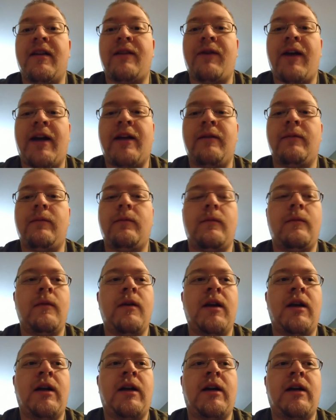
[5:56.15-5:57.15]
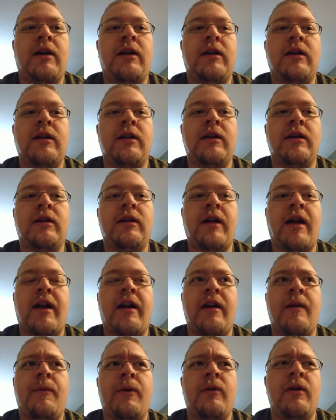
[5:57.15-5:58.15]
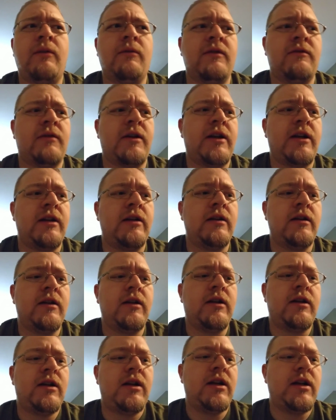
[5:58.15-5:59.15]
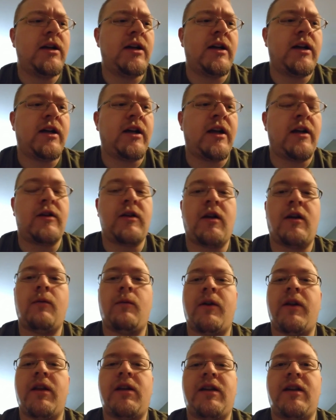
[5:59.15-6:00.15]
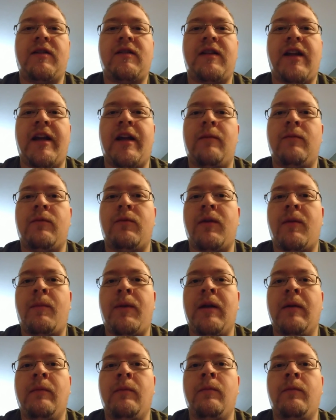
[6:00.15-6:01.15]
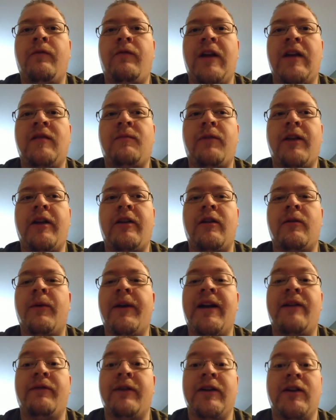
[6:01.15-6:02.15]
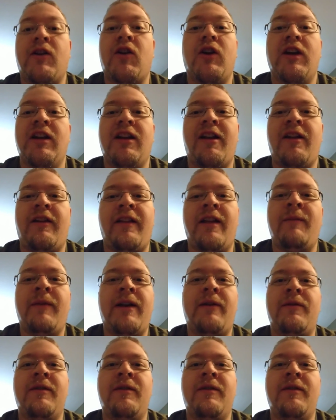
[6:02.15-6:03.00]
I've had an opponent was running Eldar in one of the test games with the big phase blade or whatever, and couldn't kill him, and